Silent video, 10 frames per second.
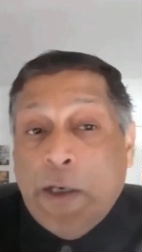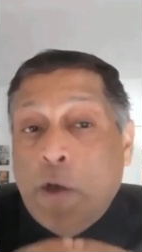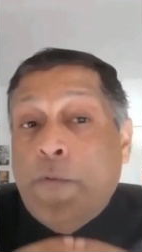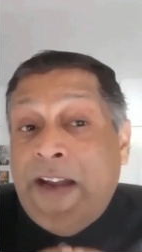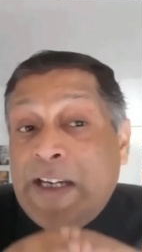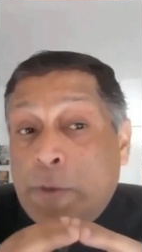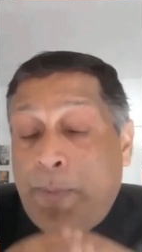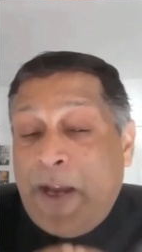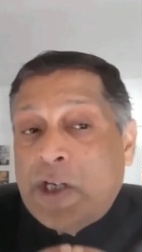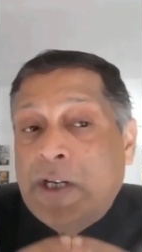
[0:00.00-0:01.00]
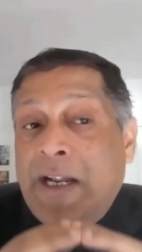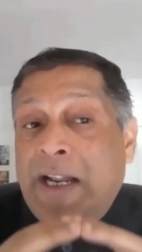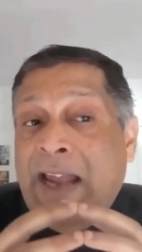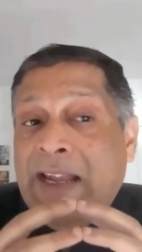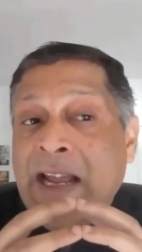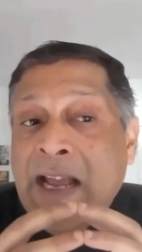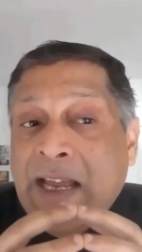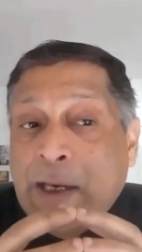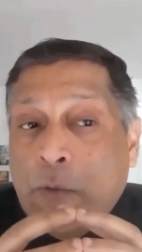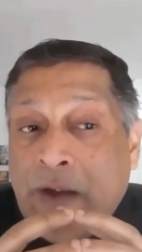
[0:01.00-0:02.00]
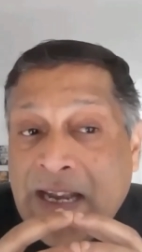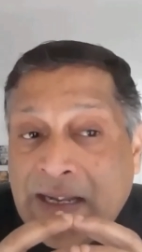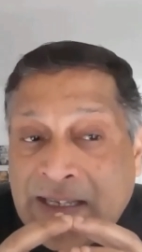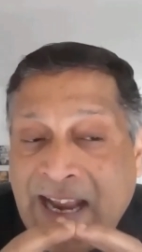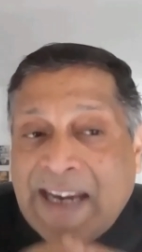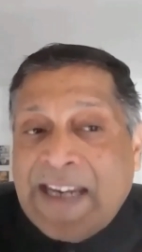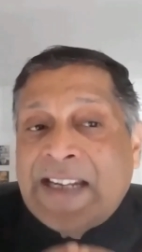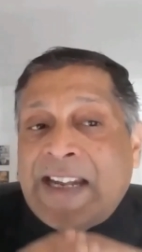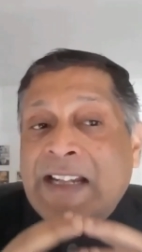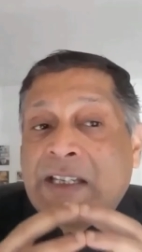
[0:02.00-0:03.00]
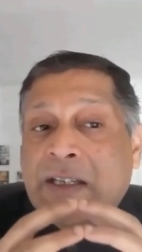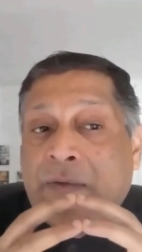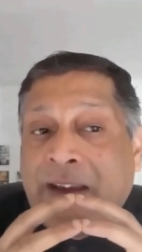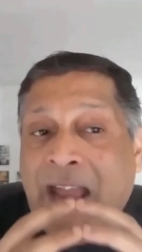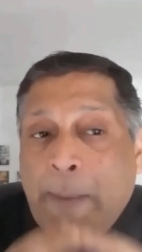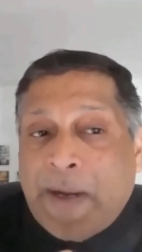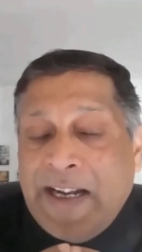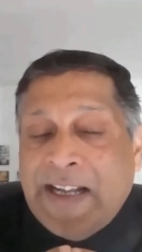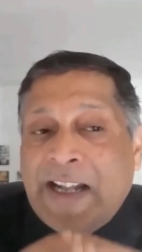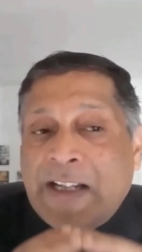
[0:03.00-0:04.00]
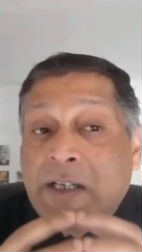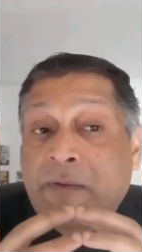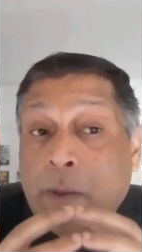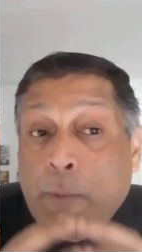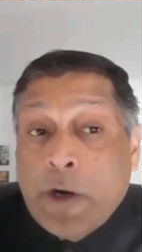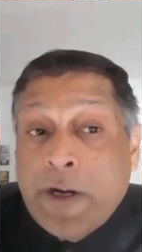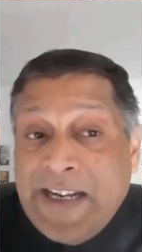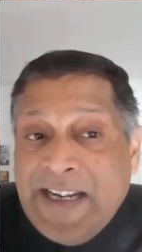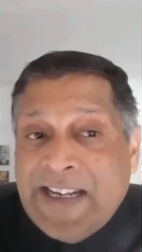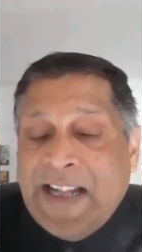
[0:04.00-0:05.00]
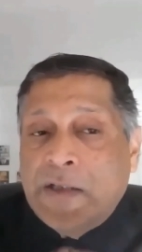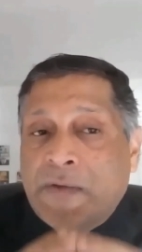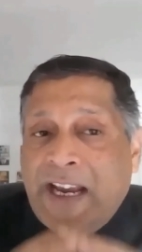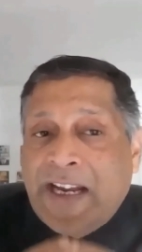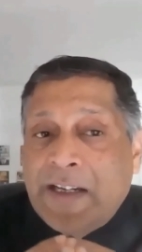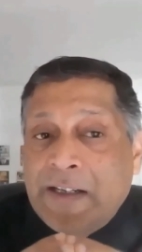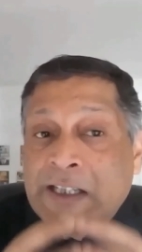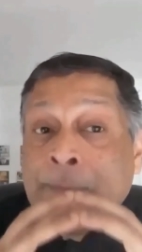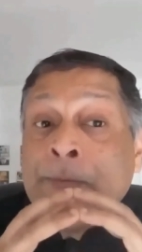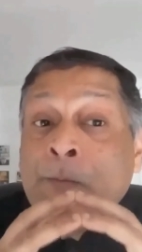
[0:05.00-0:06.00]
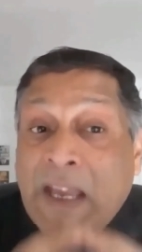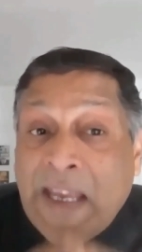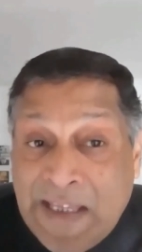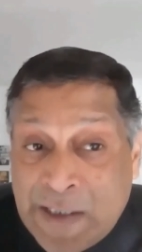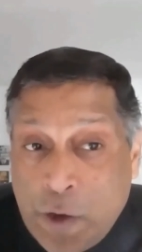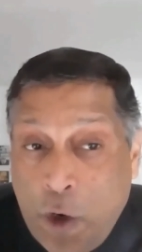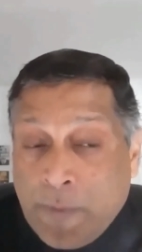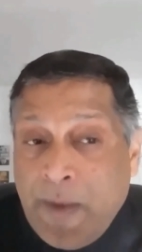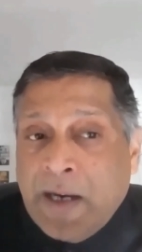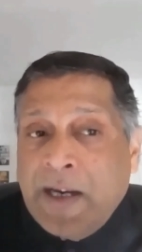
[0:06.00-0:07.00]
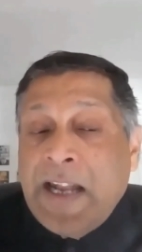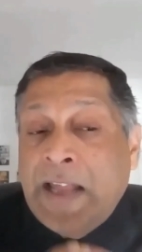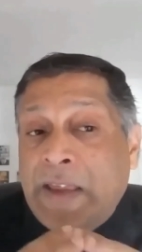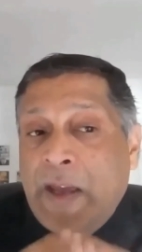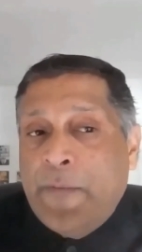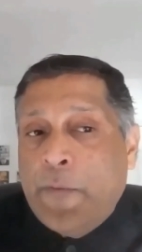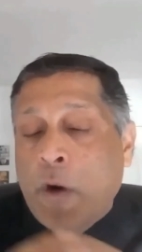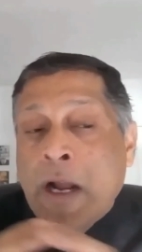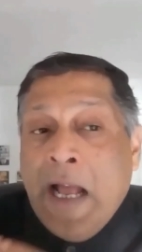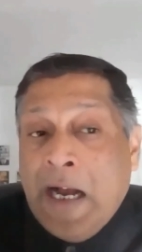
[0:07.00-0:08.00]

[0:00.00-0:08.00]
very special and, very tech-intensive, capital-intensive, commodity-intensive sectors in the stock market, and therefore,